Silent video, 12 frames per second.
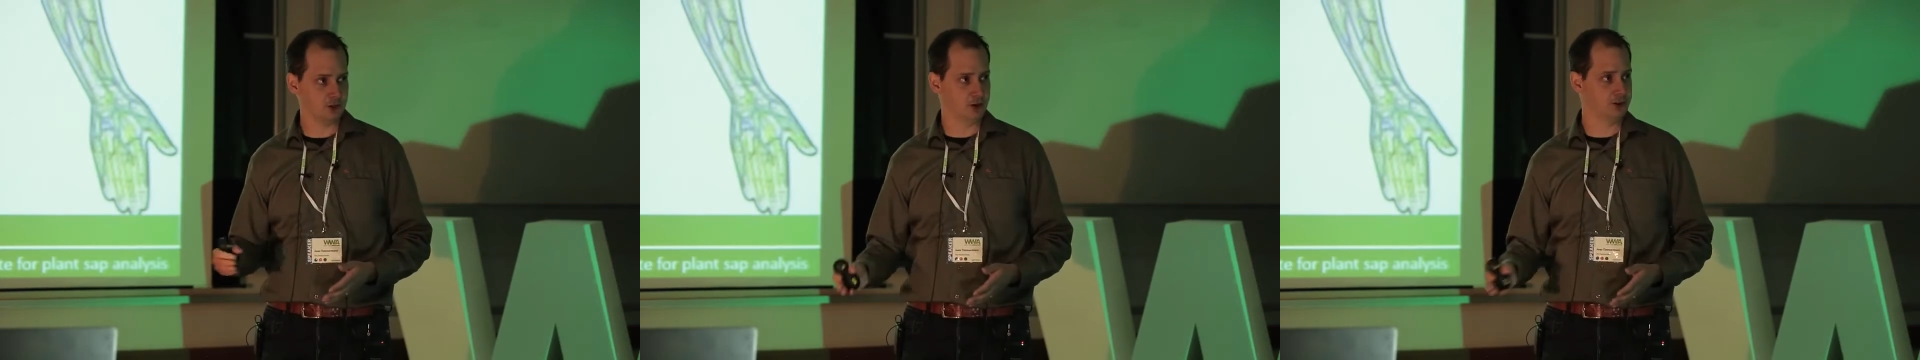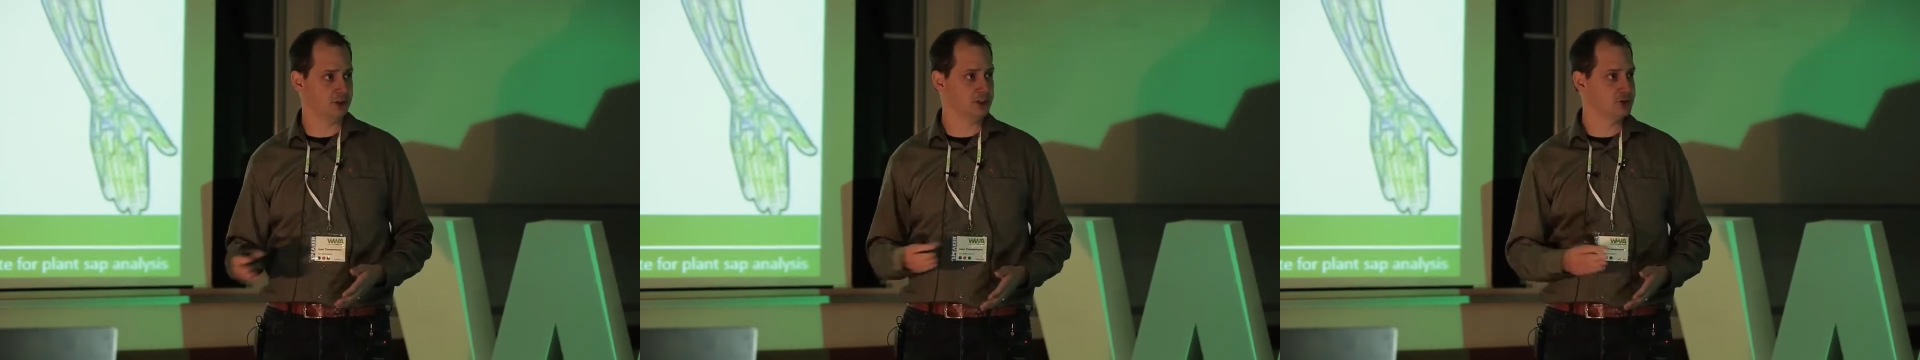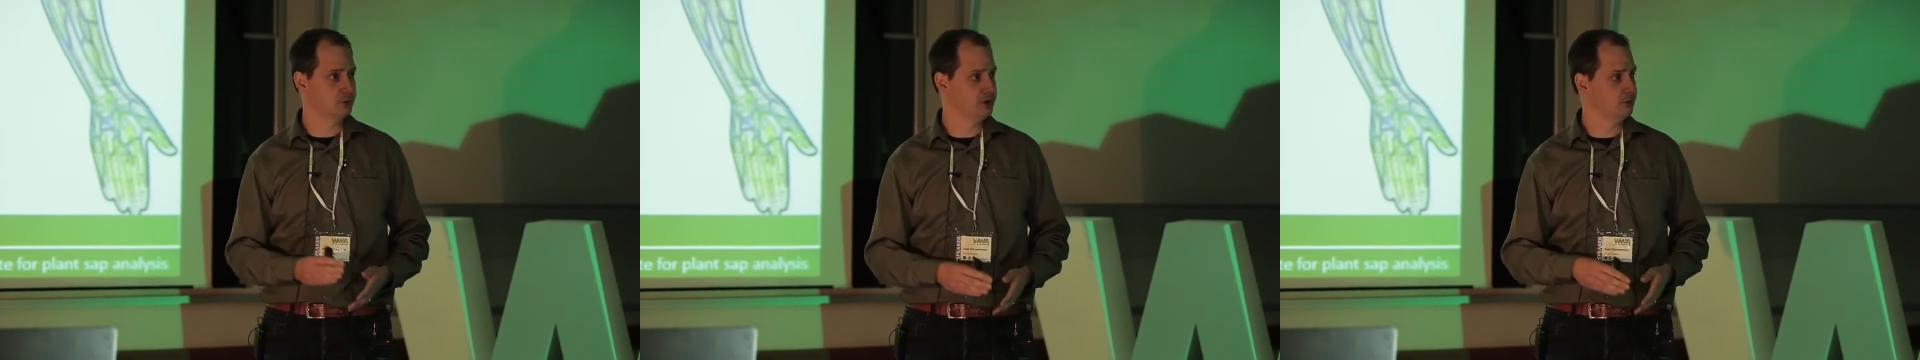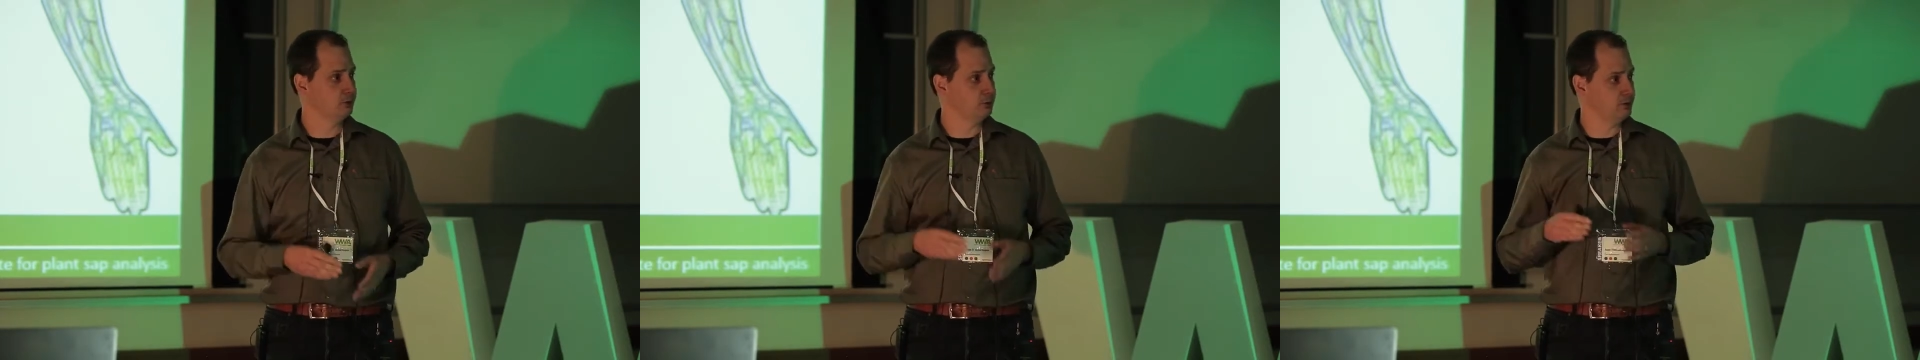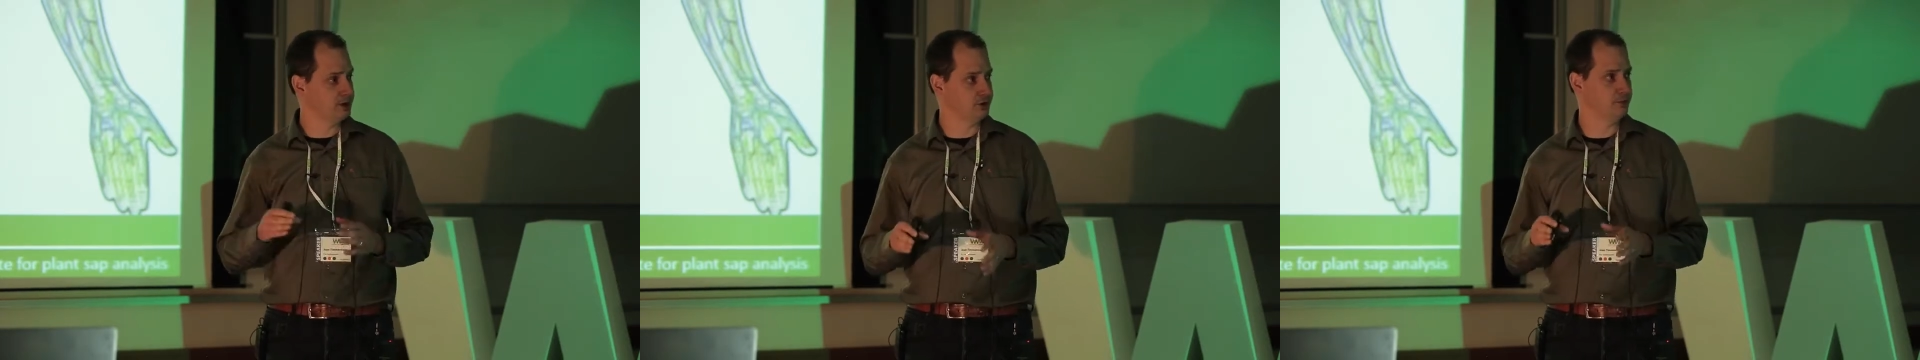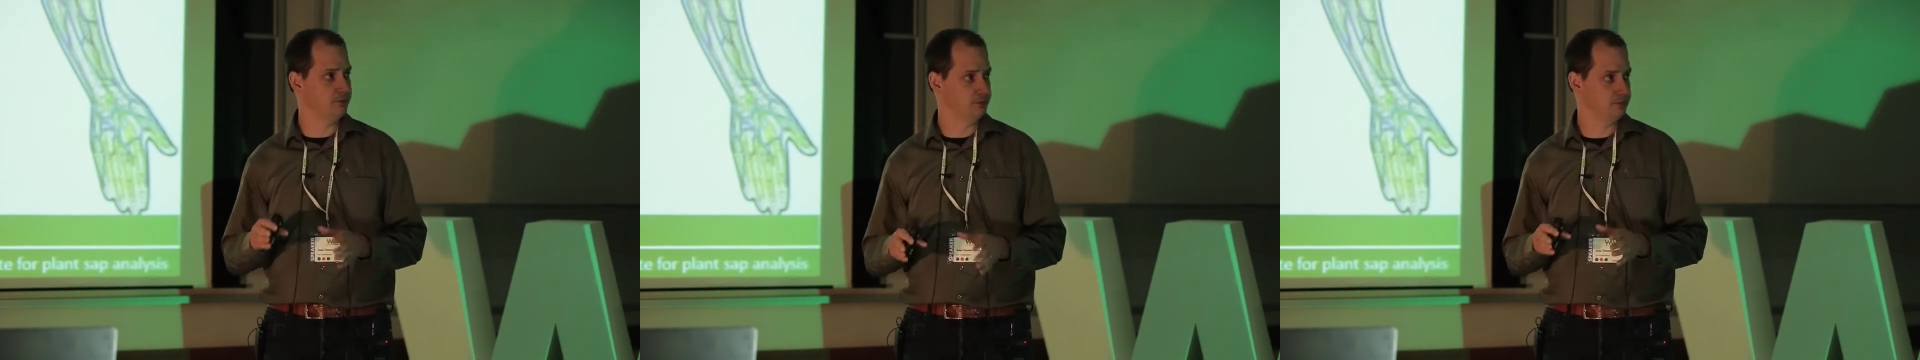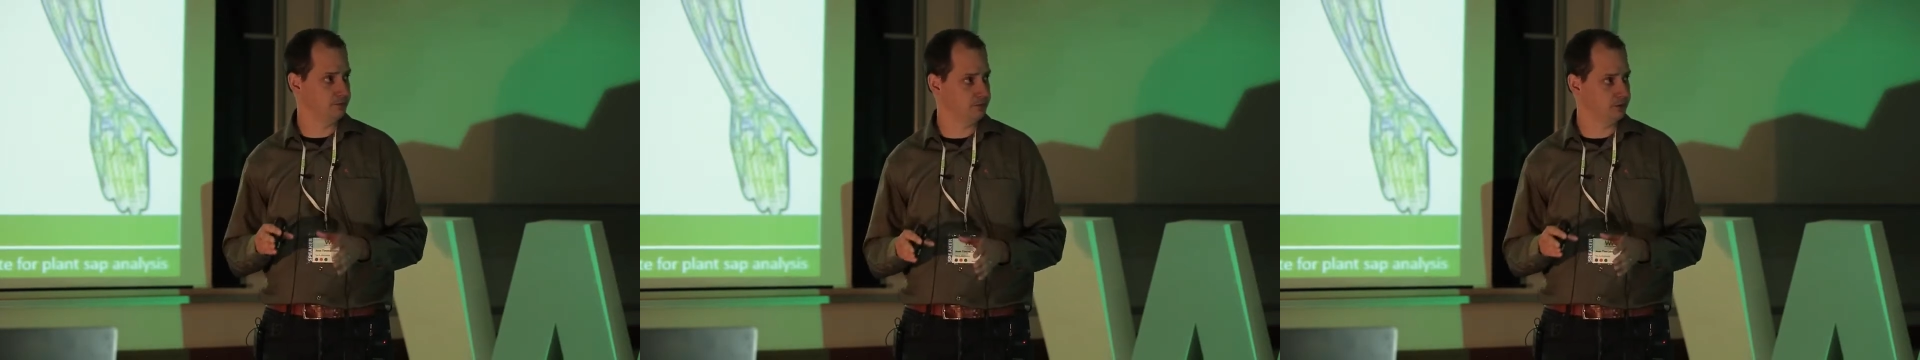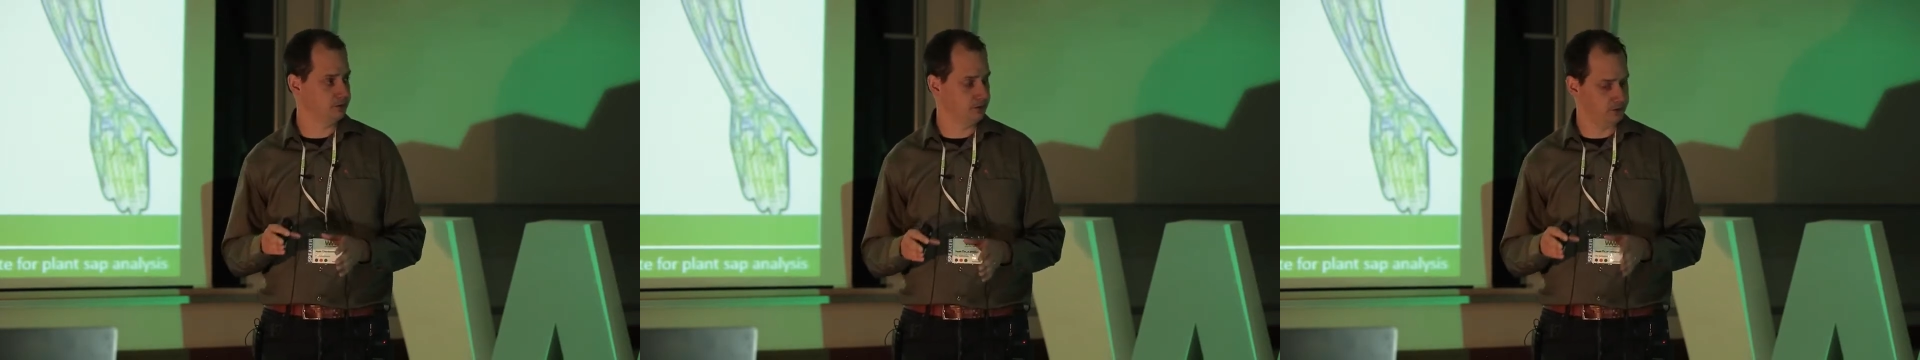Not history, but we measure
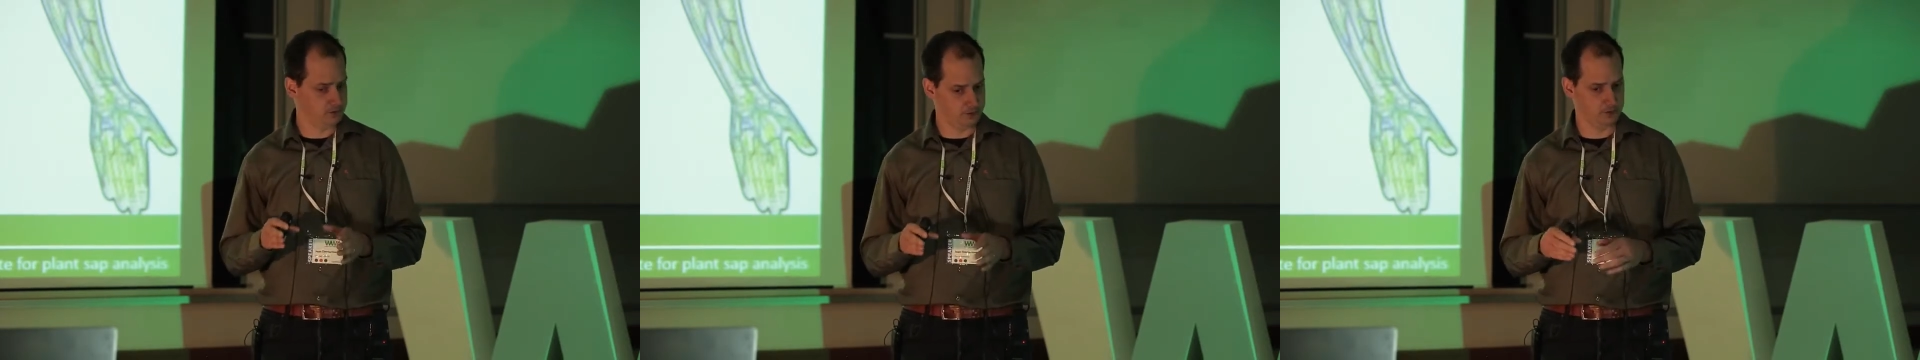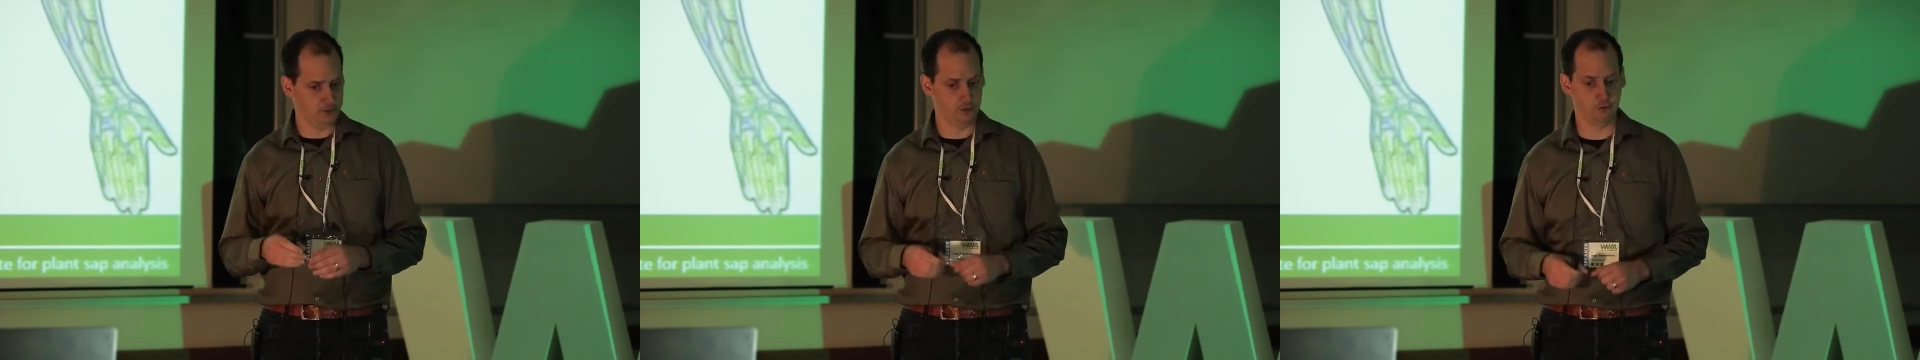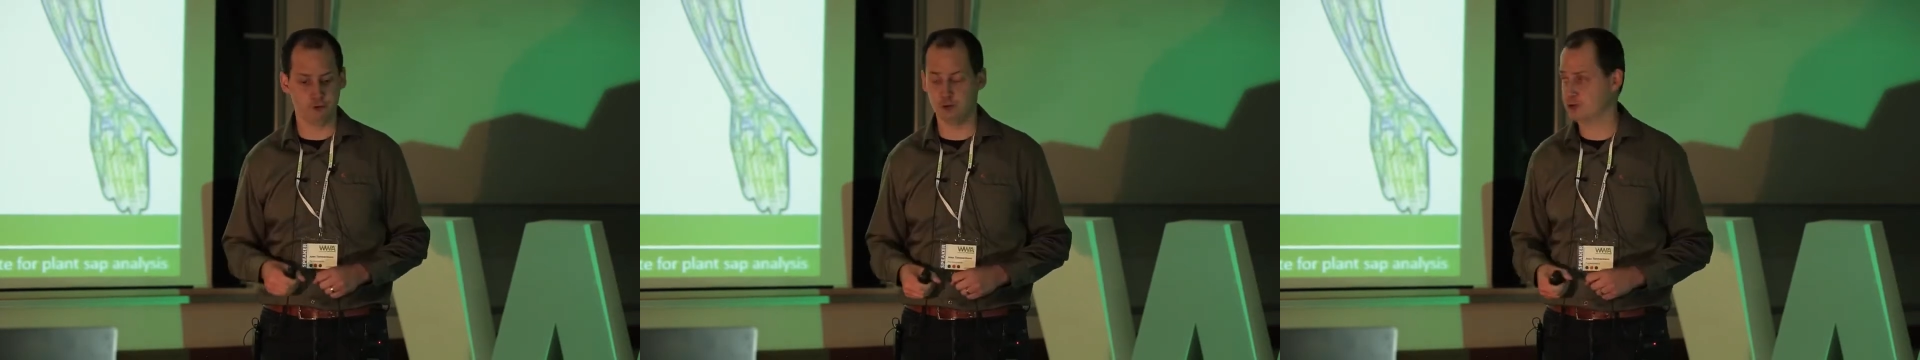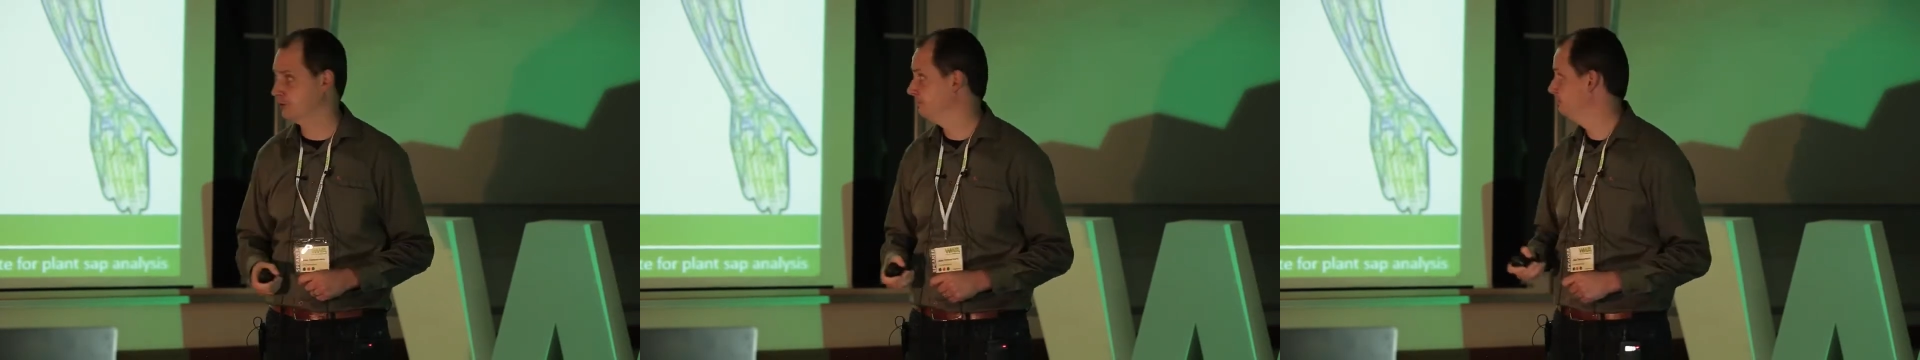the future